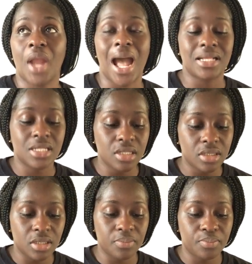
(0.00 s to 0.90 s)
I
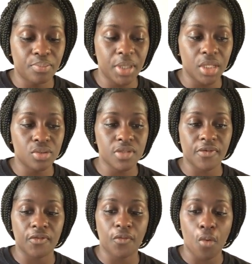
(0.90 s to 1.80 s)
took the pills
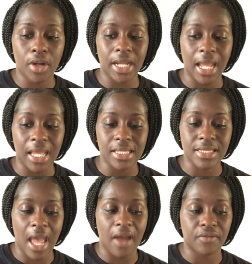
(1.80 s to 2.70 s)
for four
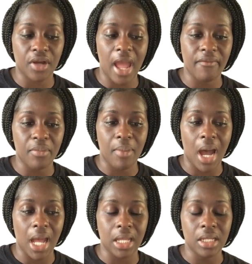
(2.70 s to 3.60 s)
days after having
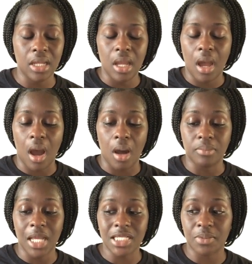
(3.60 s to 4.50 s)
my
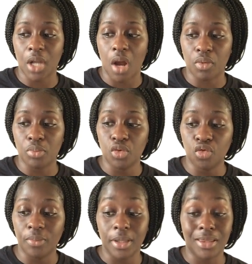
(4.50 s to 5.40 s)
um, next one I
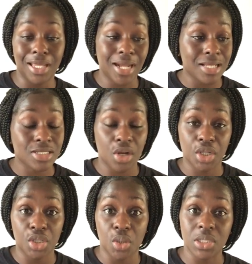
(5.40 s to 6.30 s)
removed. But then I
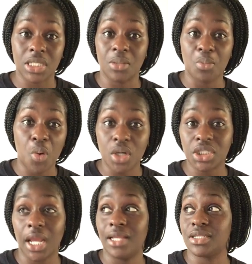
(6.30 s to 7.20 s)
started noticing more
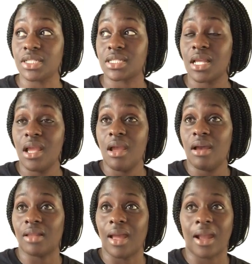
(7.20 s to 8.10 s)
changes.
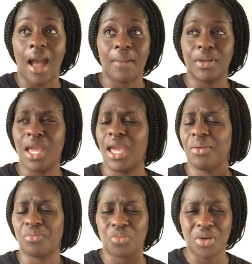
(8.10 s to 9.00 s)
Like, I
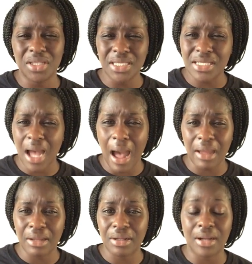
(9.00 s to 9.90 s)
became really
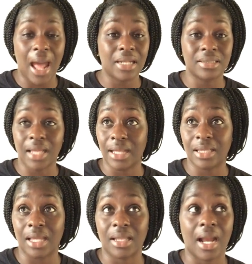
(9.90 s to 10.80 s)
tired. I didn't like that.